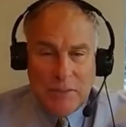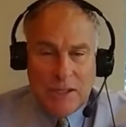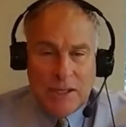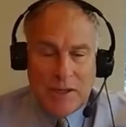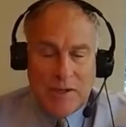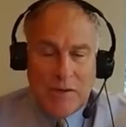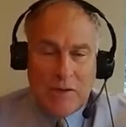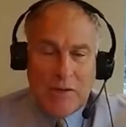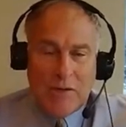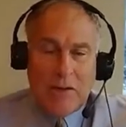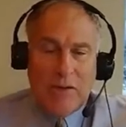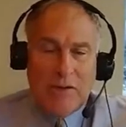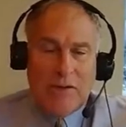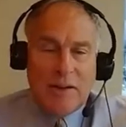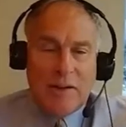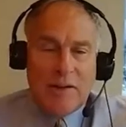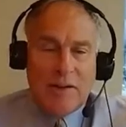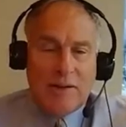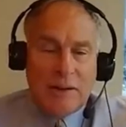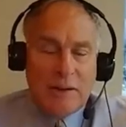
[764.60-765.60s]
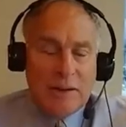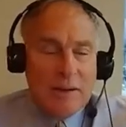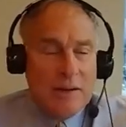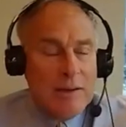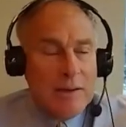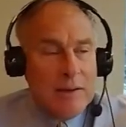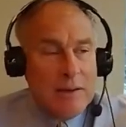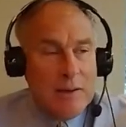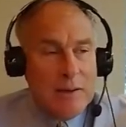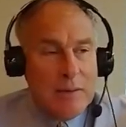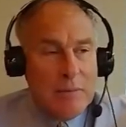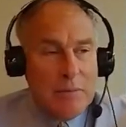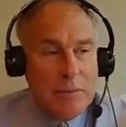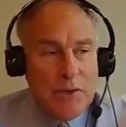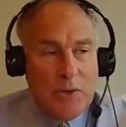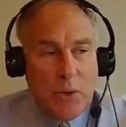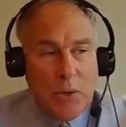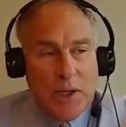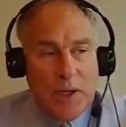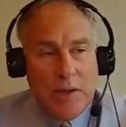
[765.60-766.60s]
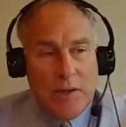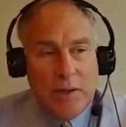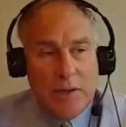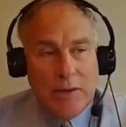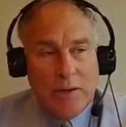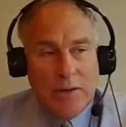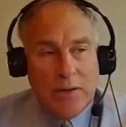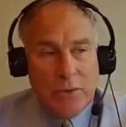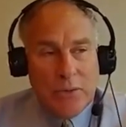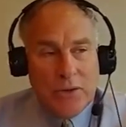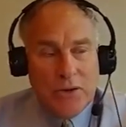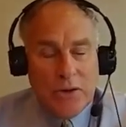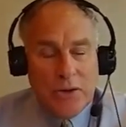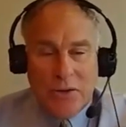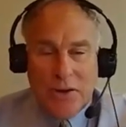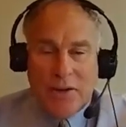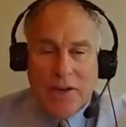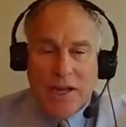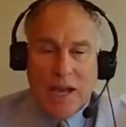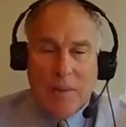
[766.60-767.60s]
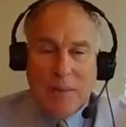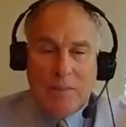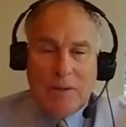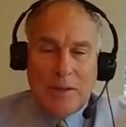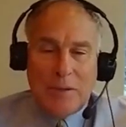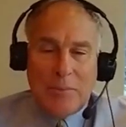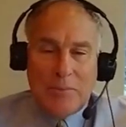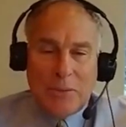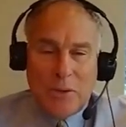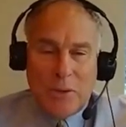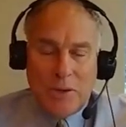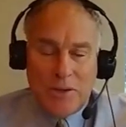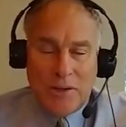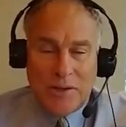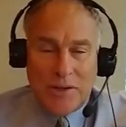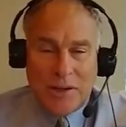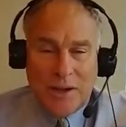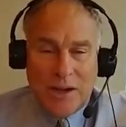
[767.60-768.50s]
because the delta between the return on capital employed and the